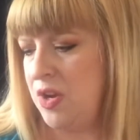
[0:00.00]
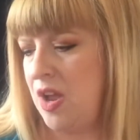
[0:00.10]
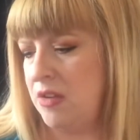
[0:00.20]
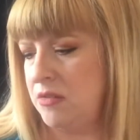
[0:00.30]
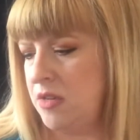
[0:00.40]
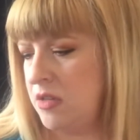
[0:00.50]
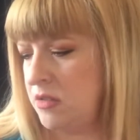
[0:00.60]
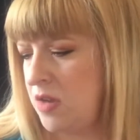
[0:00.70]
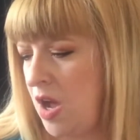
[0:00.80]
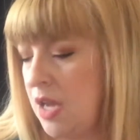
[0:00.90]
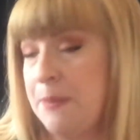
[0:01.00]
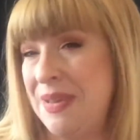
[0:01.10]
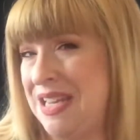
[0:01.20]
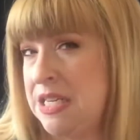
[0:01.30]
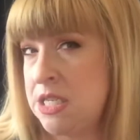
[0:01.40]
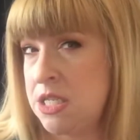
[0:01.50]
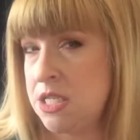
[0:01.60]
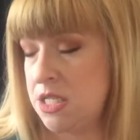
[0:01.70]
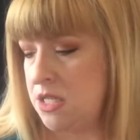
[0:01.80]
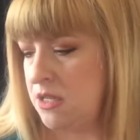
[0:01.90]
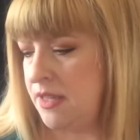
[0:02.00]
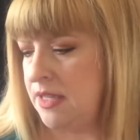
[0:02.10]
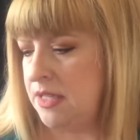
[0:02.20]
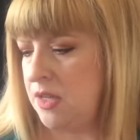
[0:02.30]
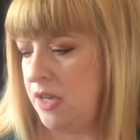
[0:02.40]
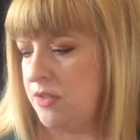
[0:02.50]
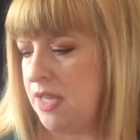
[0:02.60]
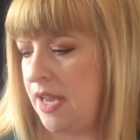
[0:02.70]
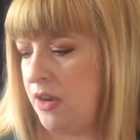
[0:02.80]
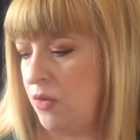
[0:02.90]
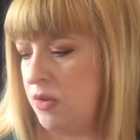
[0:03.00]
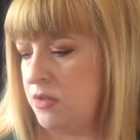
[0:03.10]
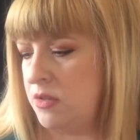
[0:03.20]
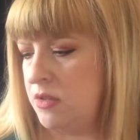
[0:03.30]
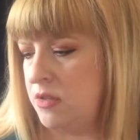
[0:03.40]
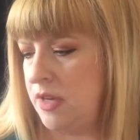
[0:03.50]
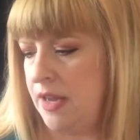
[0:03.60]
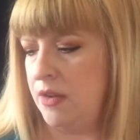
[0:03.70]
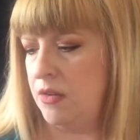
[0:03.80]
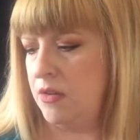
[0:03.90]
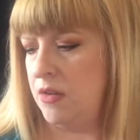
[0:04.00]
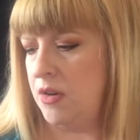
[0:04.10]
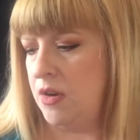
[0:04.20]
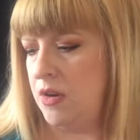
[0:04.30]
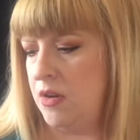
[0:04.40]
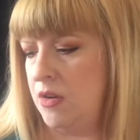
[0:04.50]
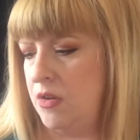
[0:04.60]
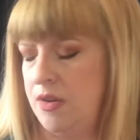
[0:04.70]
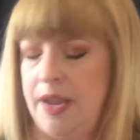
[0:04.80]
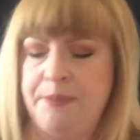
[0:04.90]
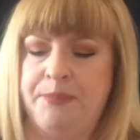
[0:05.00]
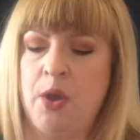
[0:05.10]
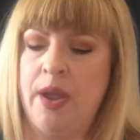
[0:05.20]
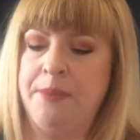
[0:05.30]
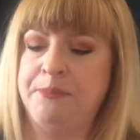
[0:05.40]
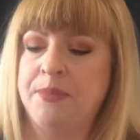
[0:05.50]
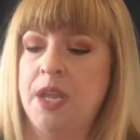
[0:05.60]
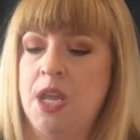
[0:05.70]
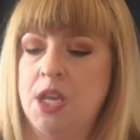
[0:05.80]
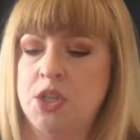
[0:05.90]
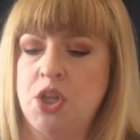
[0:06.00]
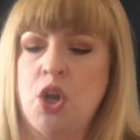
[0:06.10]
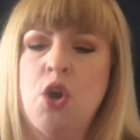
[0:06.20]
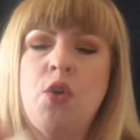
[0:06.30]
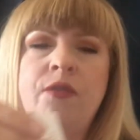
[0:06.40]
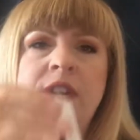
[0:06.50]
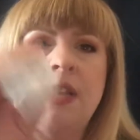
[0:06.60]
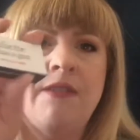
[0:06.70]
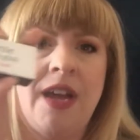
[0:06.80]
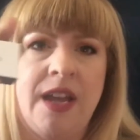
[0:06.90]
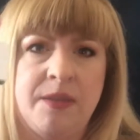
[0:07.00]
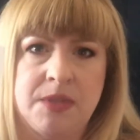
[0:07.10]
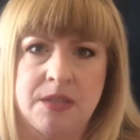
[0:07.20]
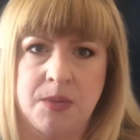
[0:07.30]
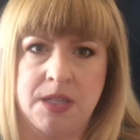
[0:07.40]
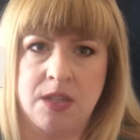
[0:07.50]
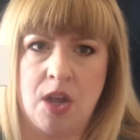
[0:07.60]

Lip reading: and tonka bean. I think that's how you say it. Orchard, yeah. Okay. So Vanilla Vibes is what it's